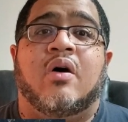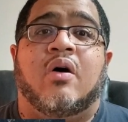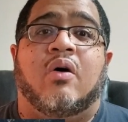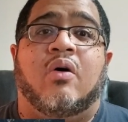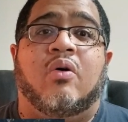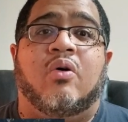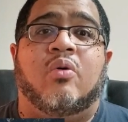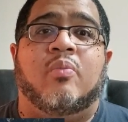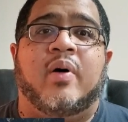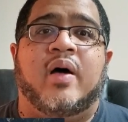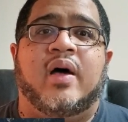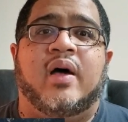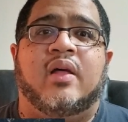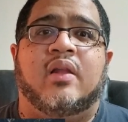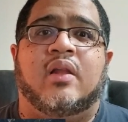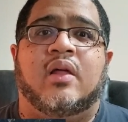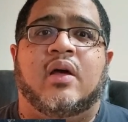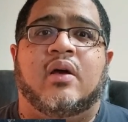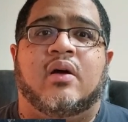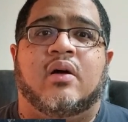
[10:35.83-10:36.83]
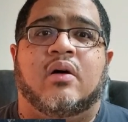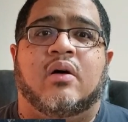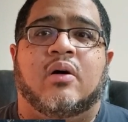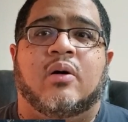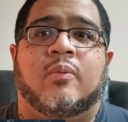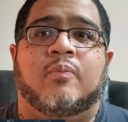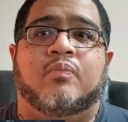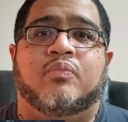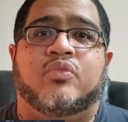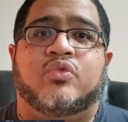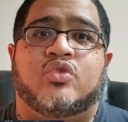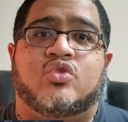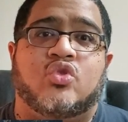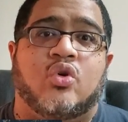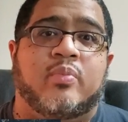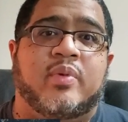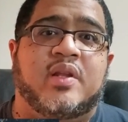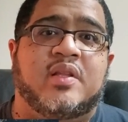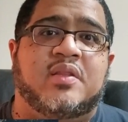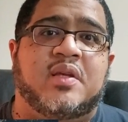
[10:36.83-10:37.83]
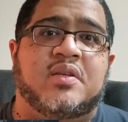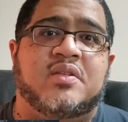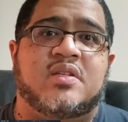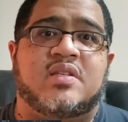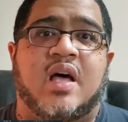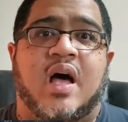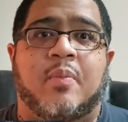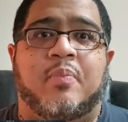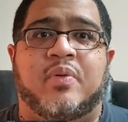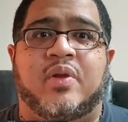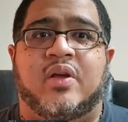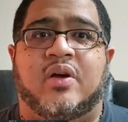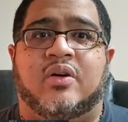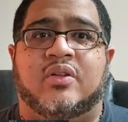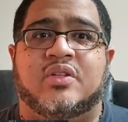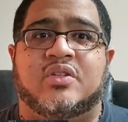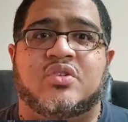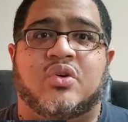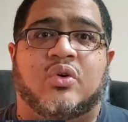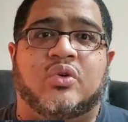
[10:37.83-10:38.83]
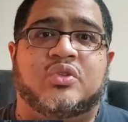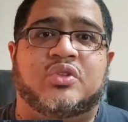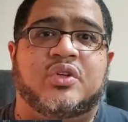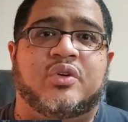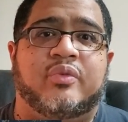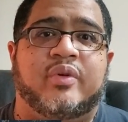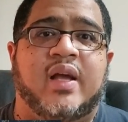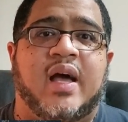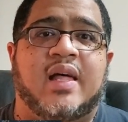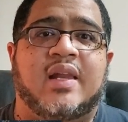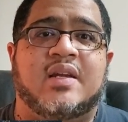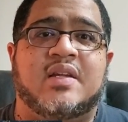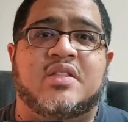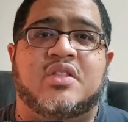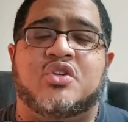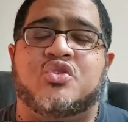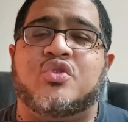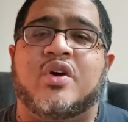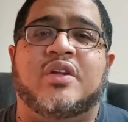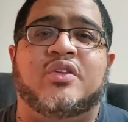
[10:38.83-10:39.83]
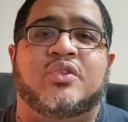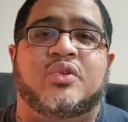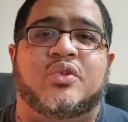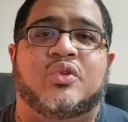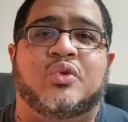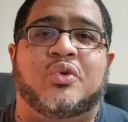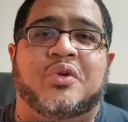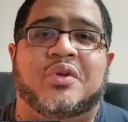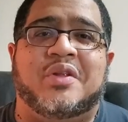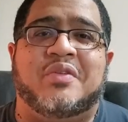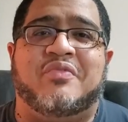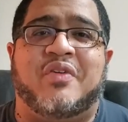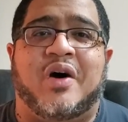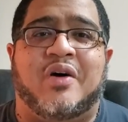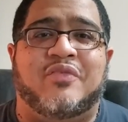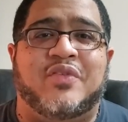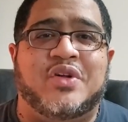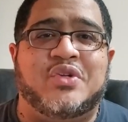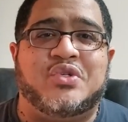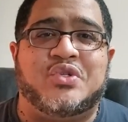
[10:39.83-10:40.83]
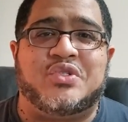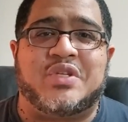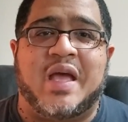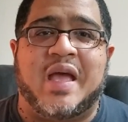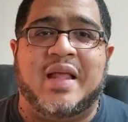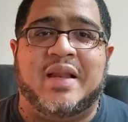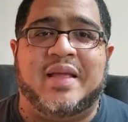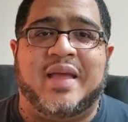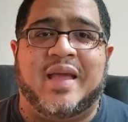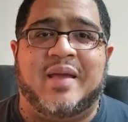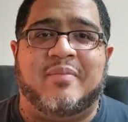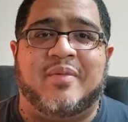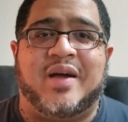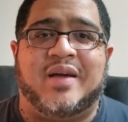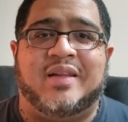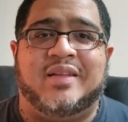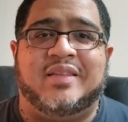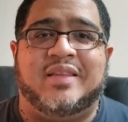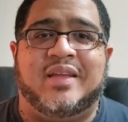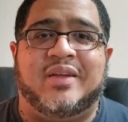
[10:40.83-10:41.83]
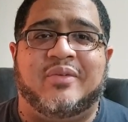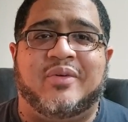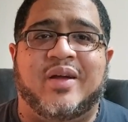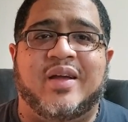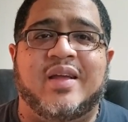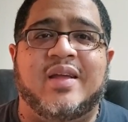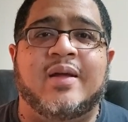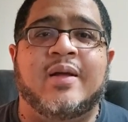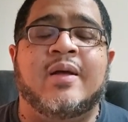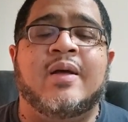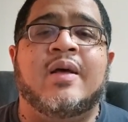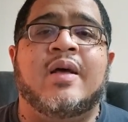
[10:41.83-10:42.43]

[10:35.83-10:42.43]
oh man, like um, so many things is happening on this alternate reality. They're trying to do an Avengers Endgame kind of thing, right?